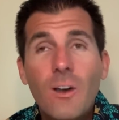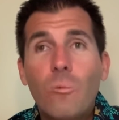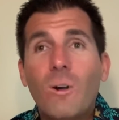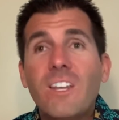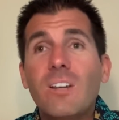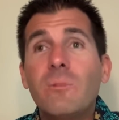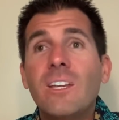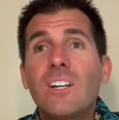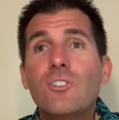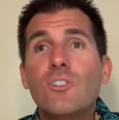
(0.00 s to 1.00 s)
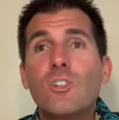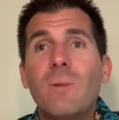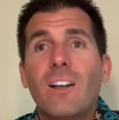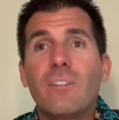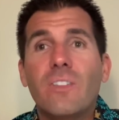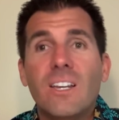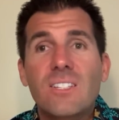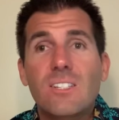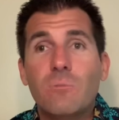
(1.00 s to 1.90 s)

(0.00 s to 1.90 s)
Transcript: what can we assume out of this?